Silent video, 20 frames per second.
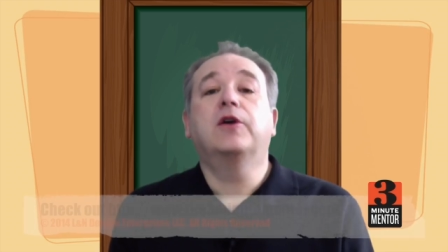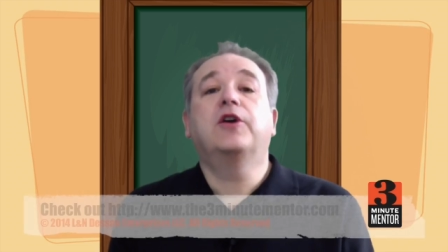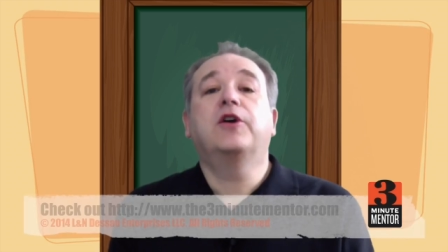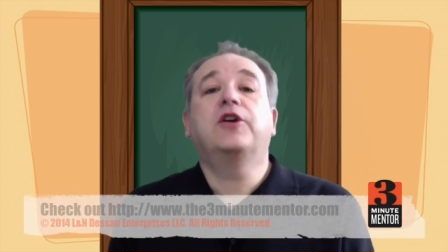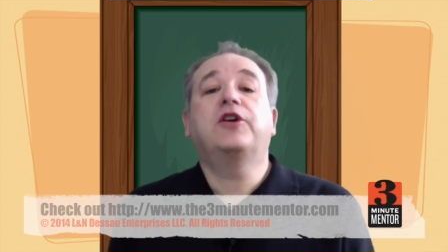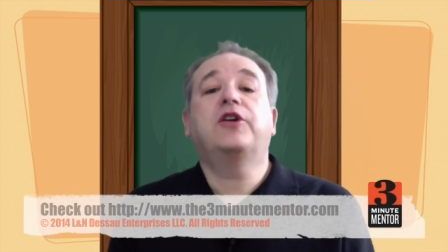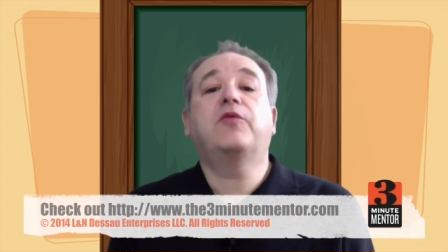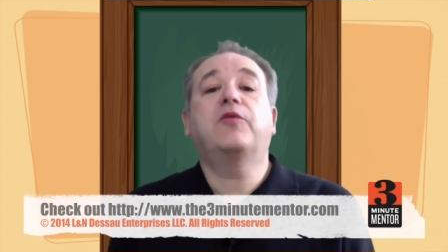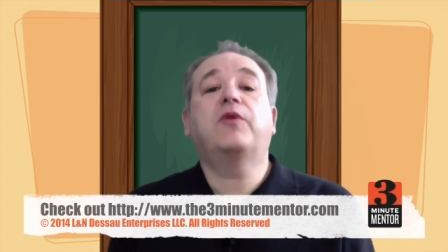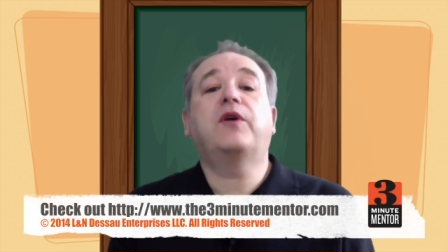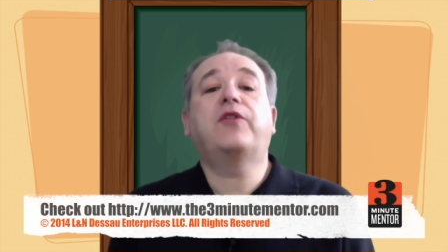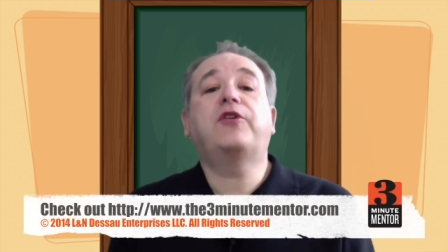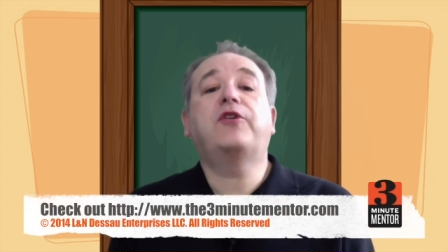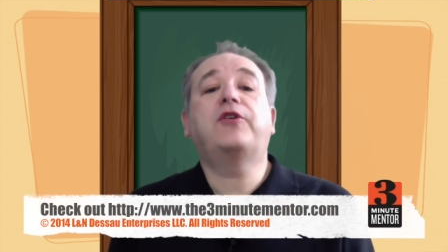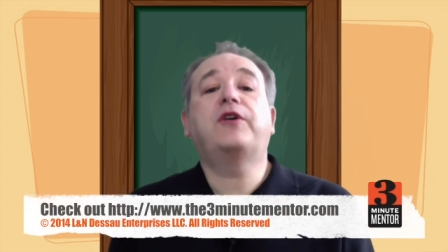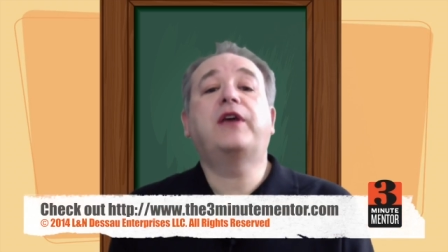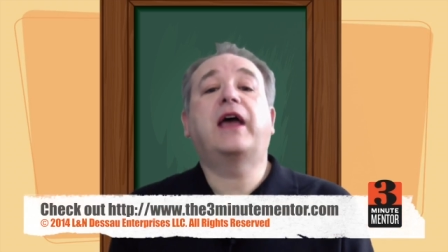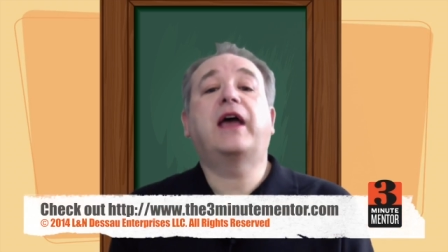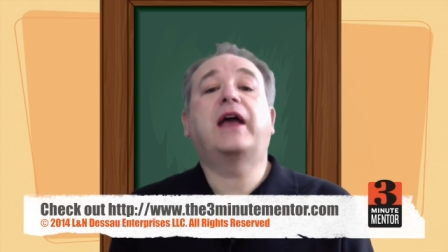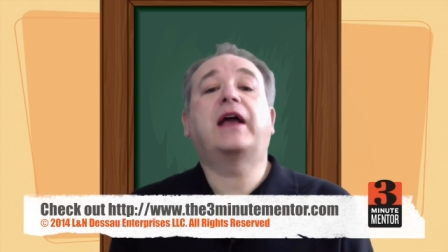You know, whether you
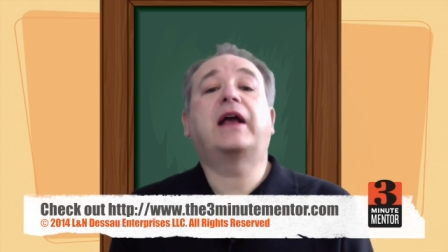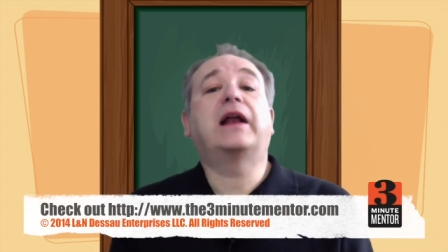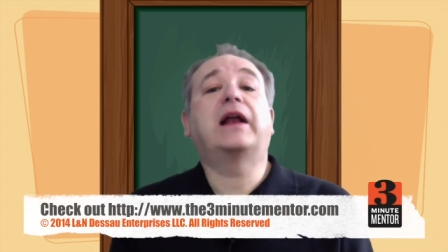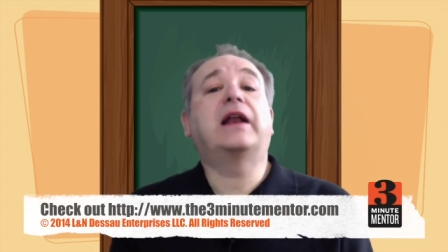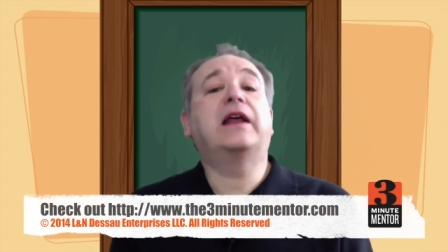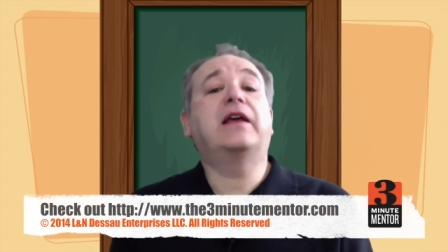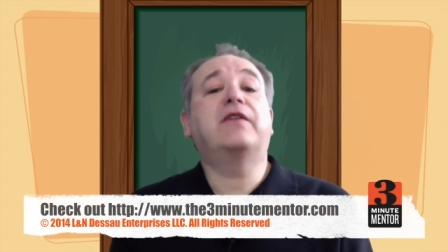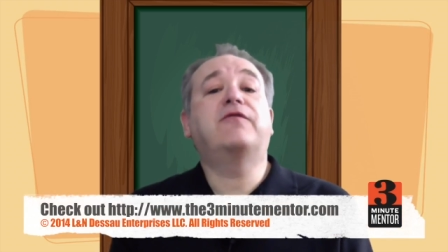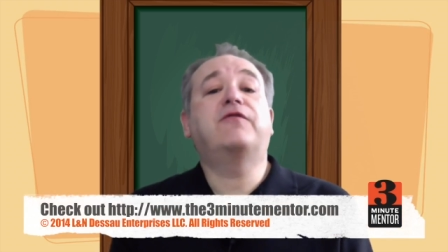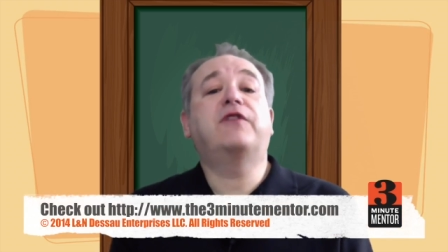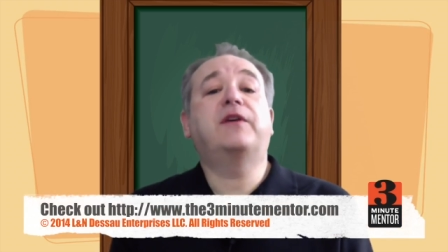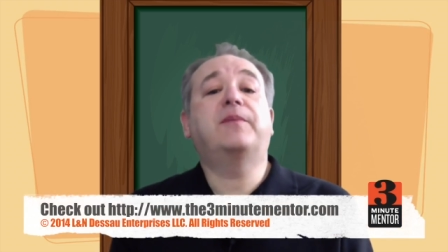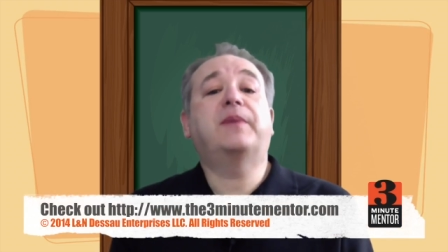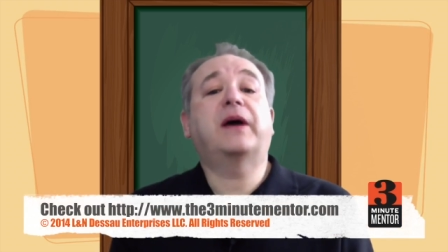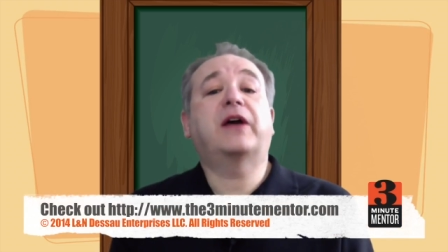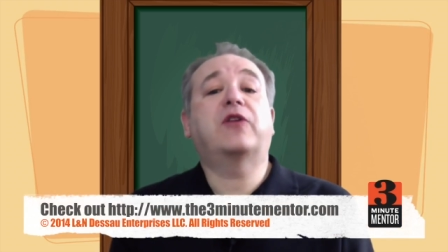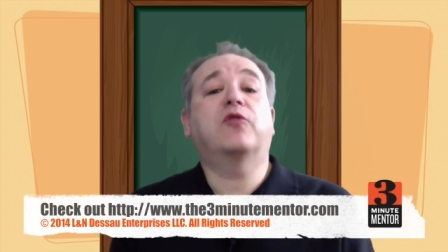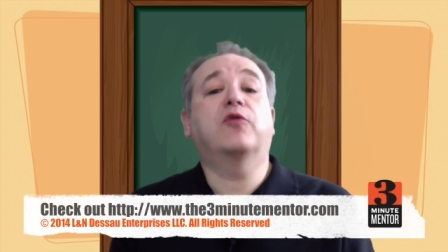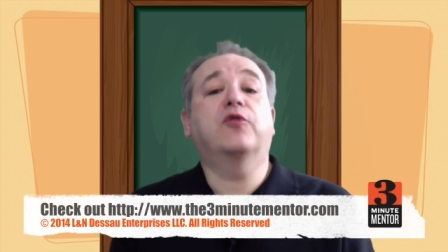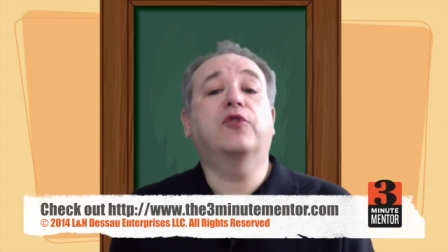get clear
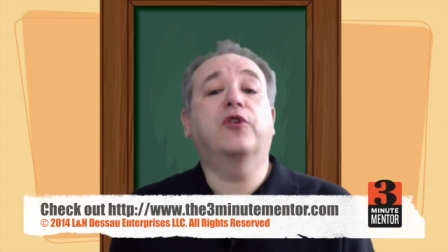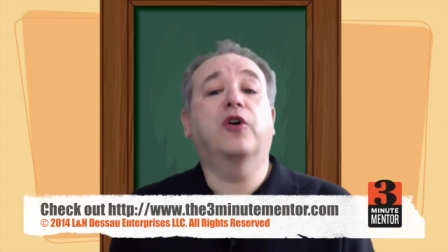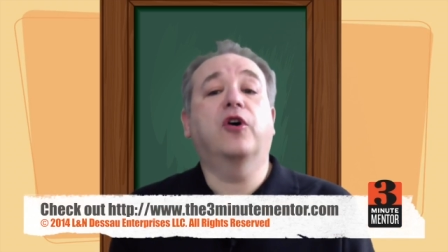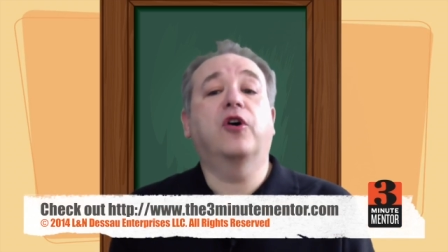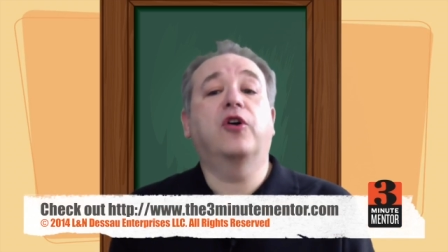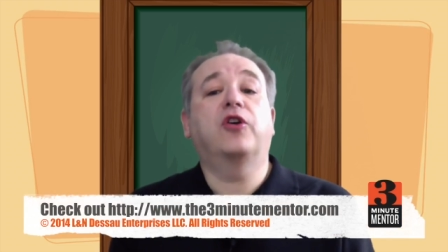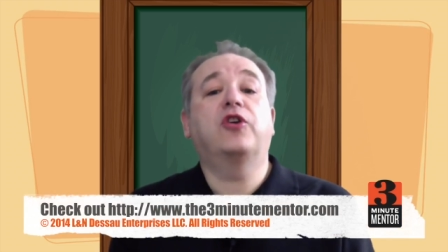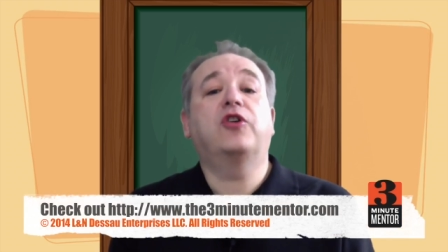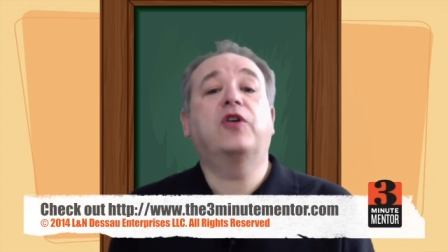feedback or not,